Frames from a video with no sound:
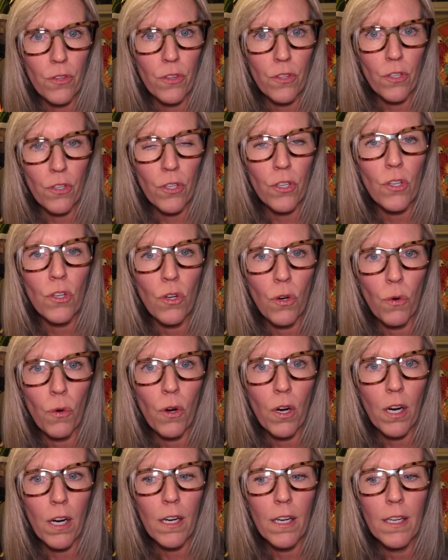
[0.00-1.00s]
her
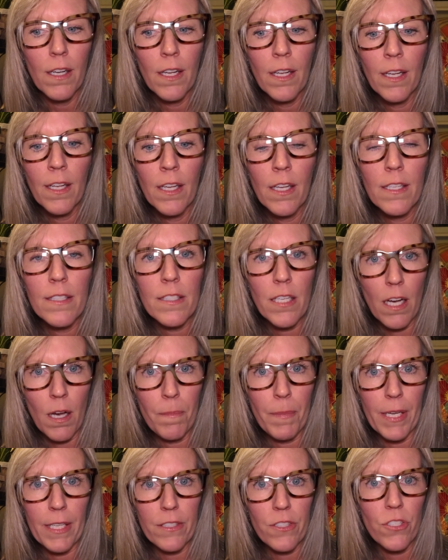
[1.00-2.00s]
core
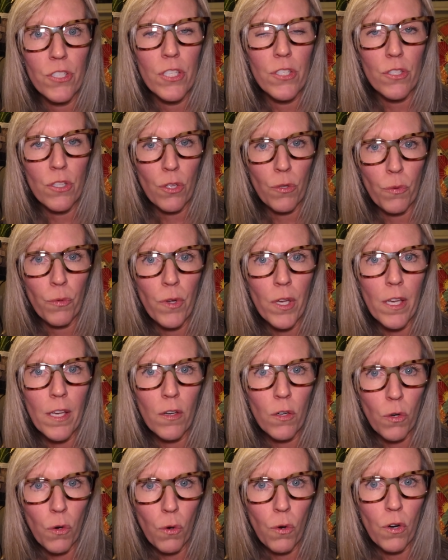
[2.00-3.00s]
topics. She has 3
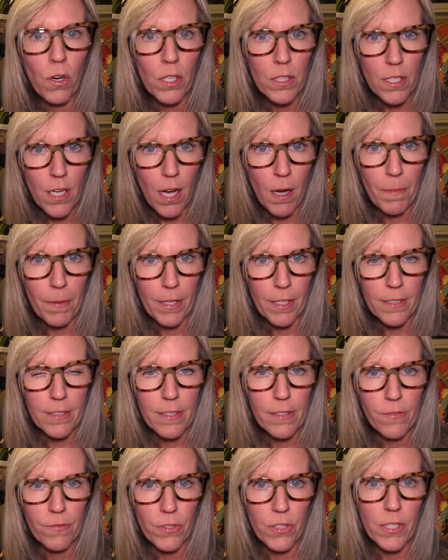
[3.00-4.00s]
core
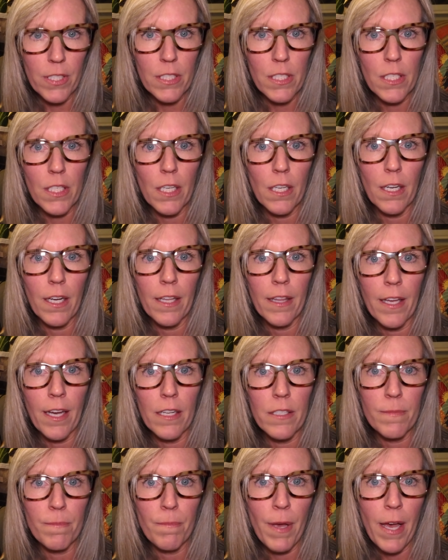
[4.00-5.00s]
topics for this year, and
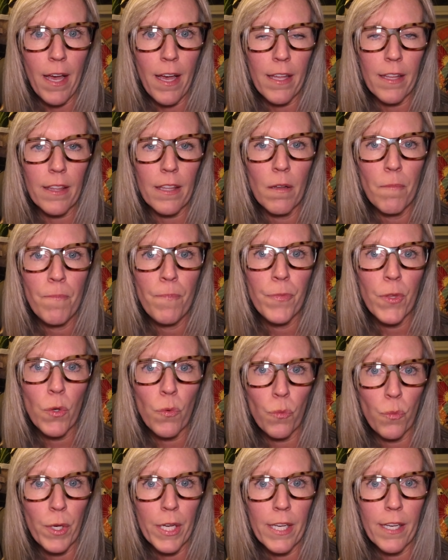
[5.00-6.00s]
that is math,
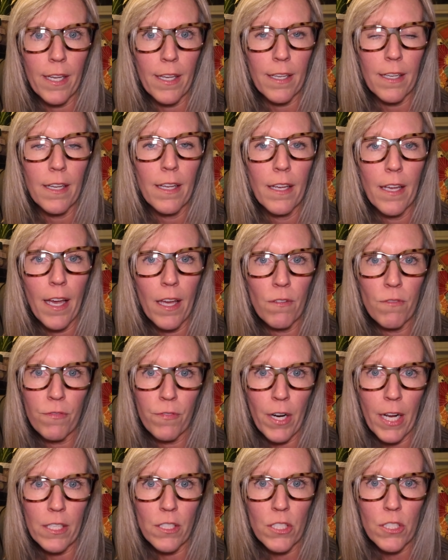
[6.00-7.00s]
reading, and
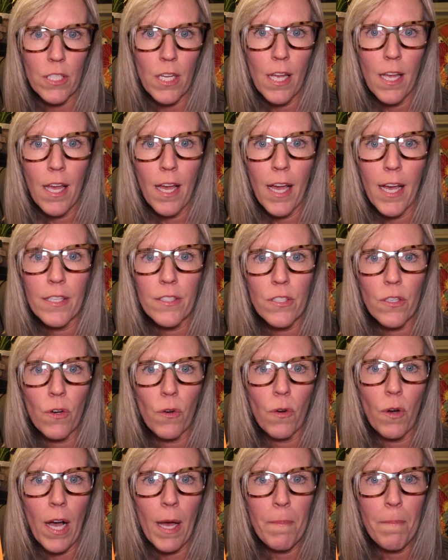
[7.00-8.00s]
French. And
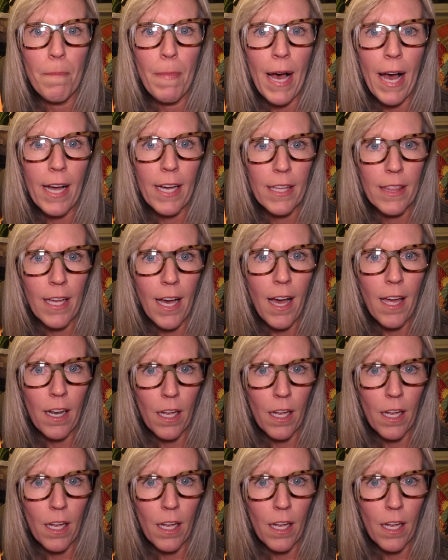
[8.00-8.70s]
so I back that